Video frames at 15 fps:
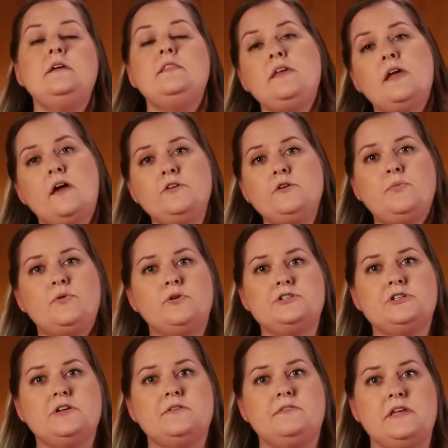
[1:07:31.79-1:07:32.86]
The other
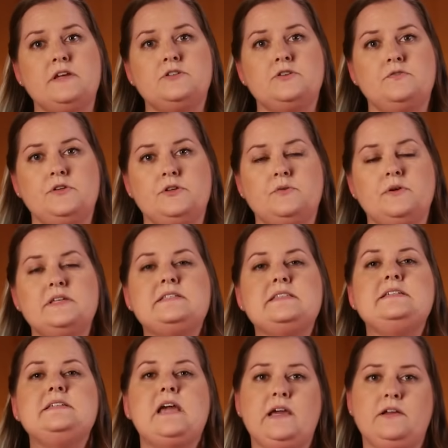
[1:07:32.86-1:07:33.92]
portion of the interview is
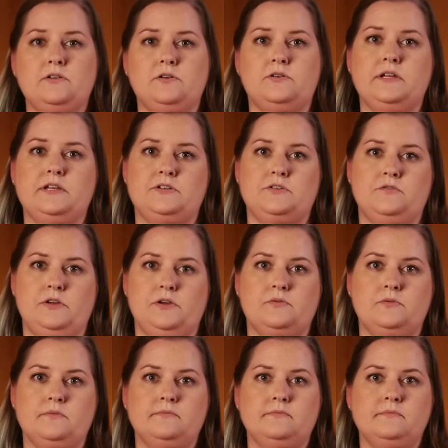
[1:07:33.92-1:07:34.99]
the technical
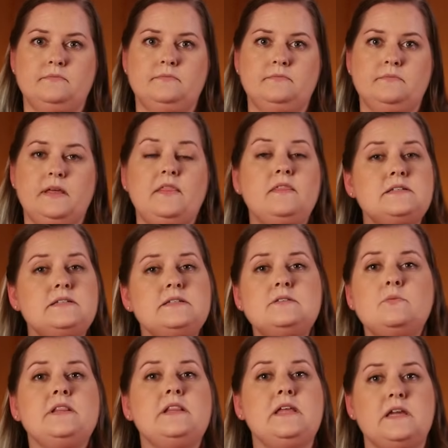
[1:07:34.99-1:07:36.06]
interview. This
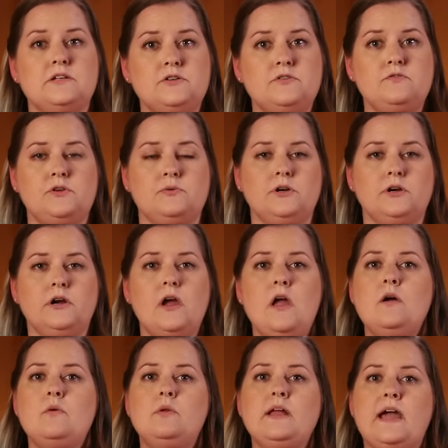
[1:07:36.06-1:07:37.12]
is when the interviewer
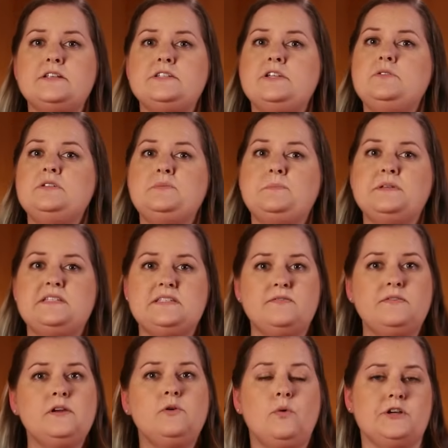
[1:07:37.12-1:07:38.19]
will ask you
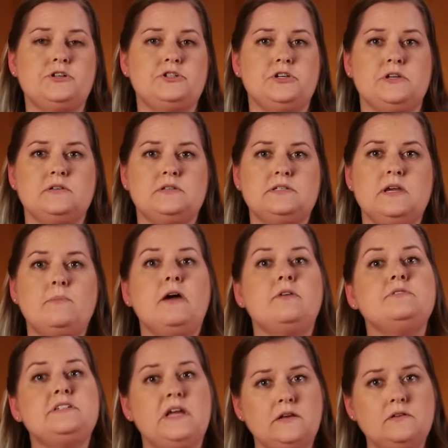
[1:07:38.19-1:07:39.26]
specific questions
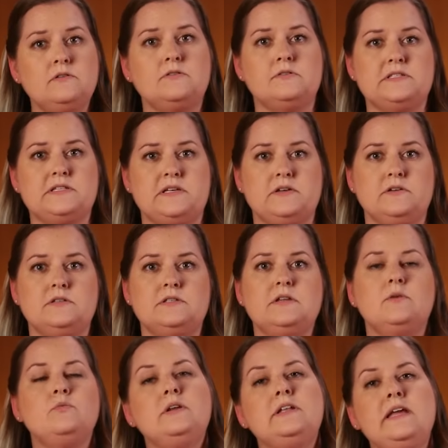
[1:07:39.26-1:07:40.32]
about technical skills
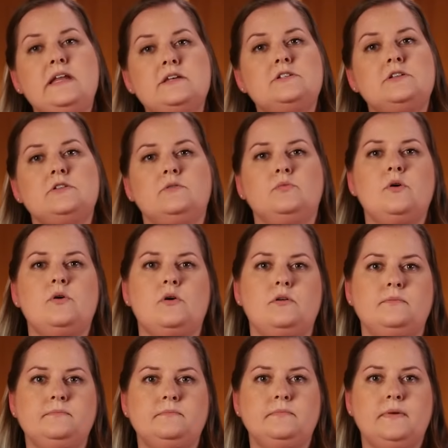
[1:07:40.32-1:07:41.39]
related to the
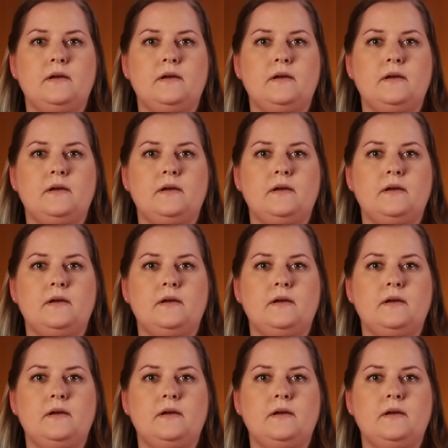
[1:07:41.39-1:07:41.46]
role.